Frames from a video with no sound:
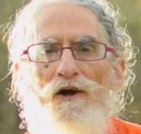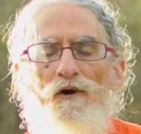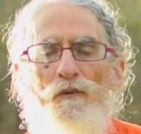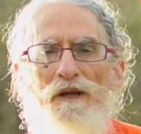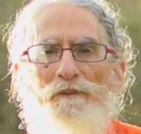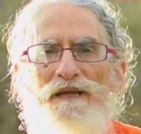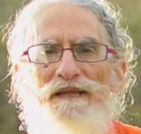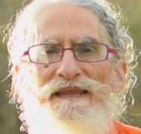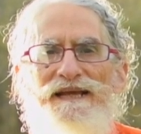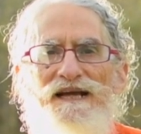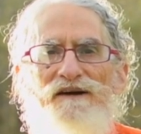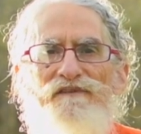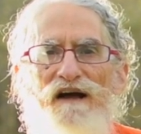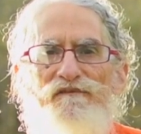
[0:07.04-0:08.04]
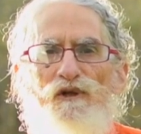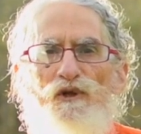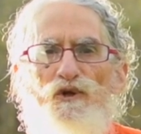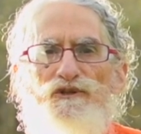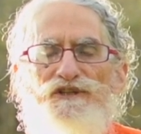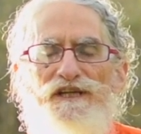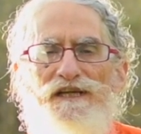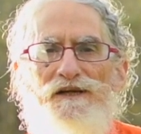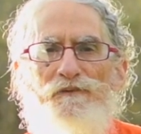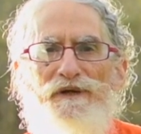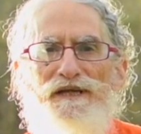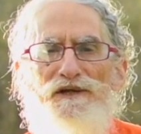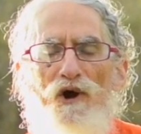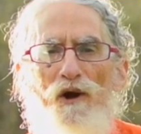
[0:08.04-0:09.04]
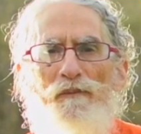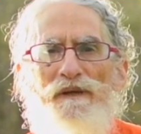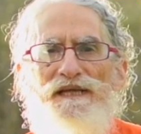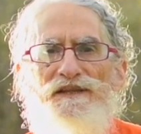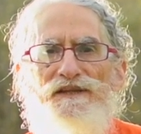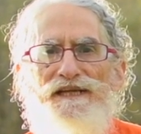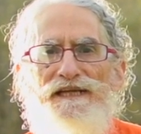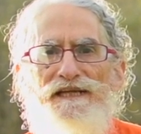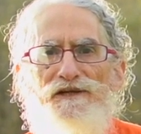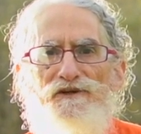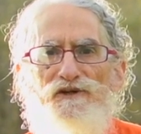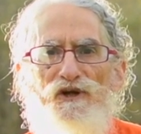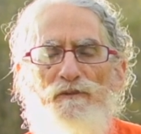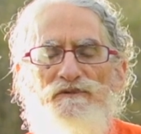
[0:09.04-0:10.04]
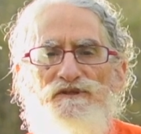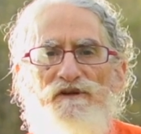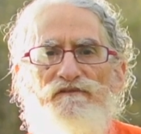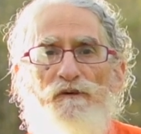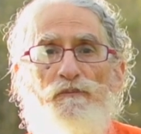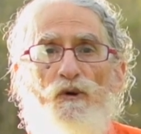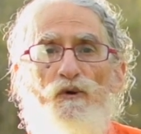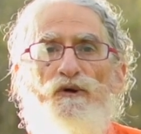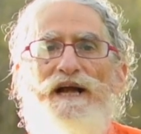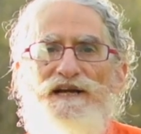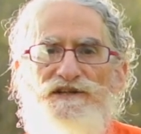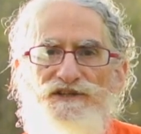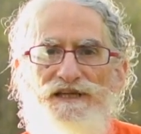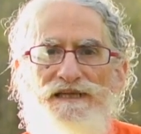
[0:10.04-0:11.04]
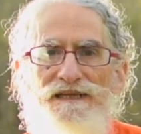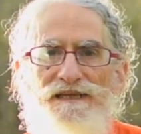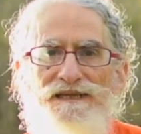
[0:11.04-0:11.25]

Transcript: When we think of evolution, we normally think in terms of a progression